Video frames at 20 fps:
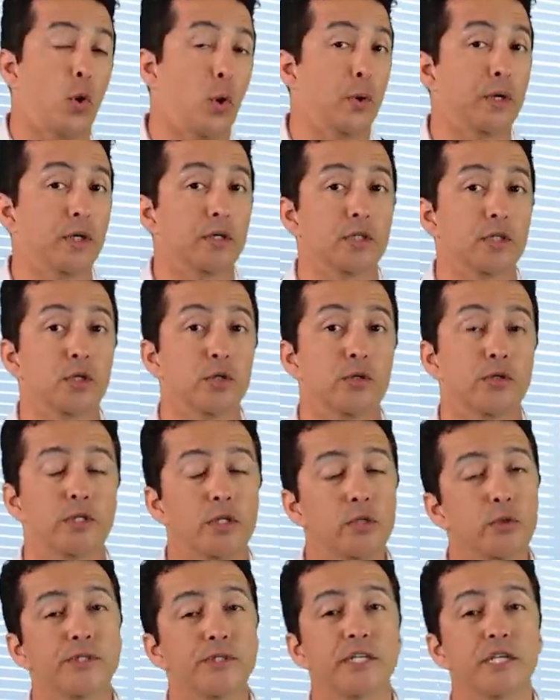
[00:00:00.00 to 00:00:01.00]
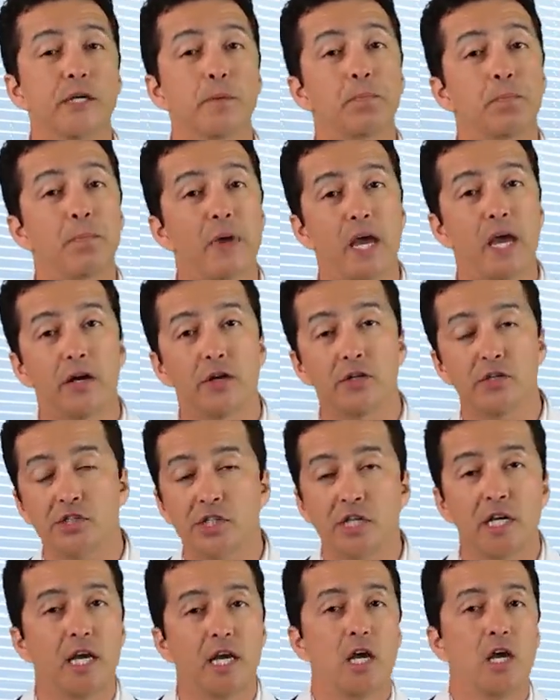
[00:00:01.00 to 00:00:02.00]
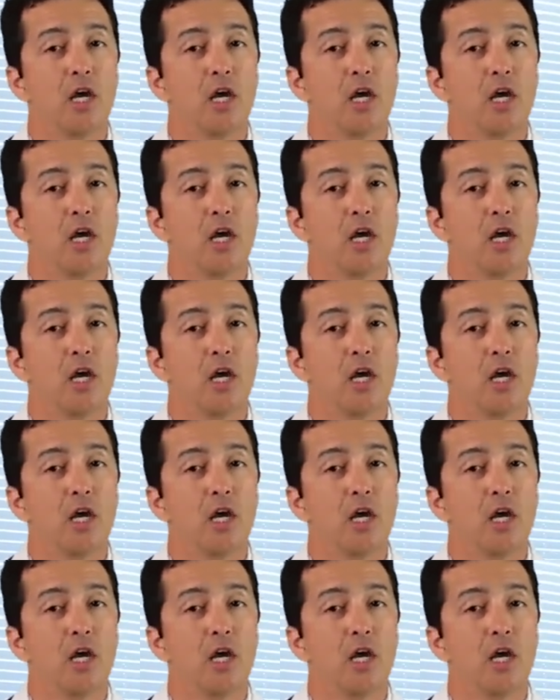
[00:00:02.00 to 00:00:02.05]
oil you're using matters.